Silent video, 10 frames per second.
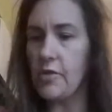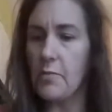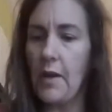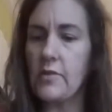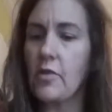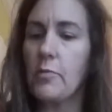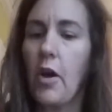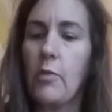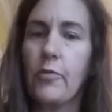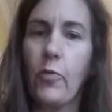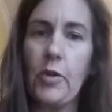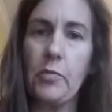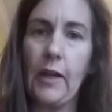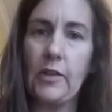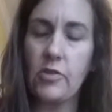your tomatoes on the bottom before you
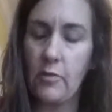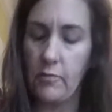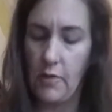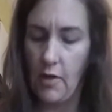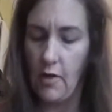blanch them.